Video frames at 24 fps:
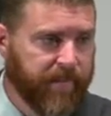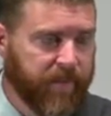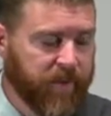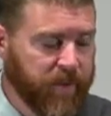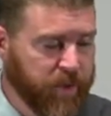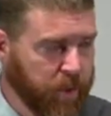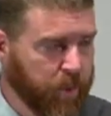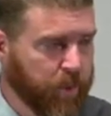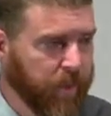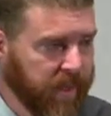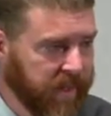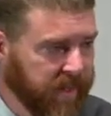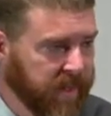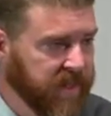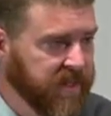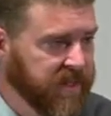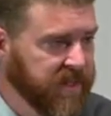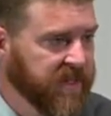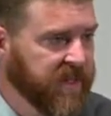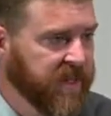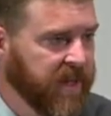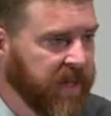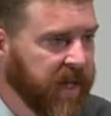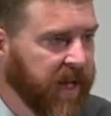doing
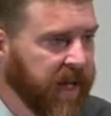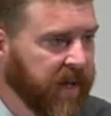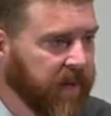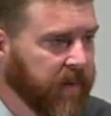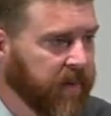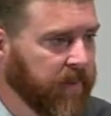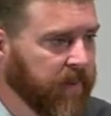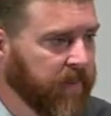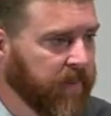this today.